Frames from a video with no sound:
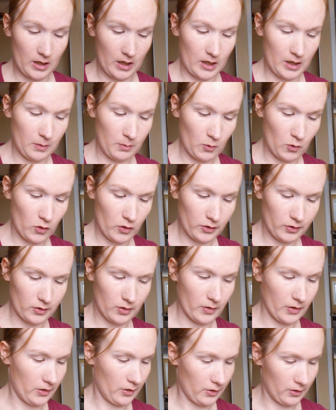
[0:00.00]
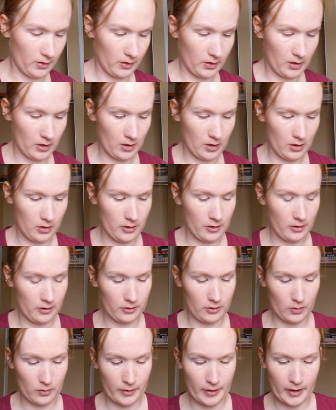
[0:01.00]
anymore, so I just
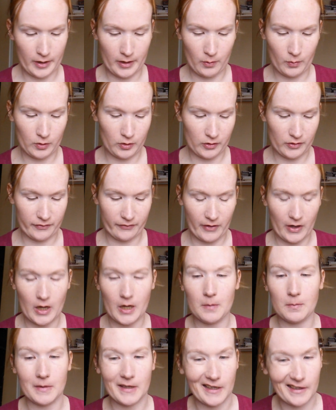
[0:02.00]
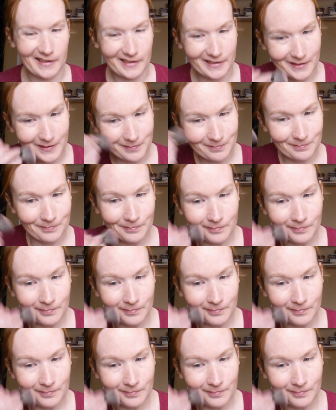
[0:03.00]
donate it, which is fine because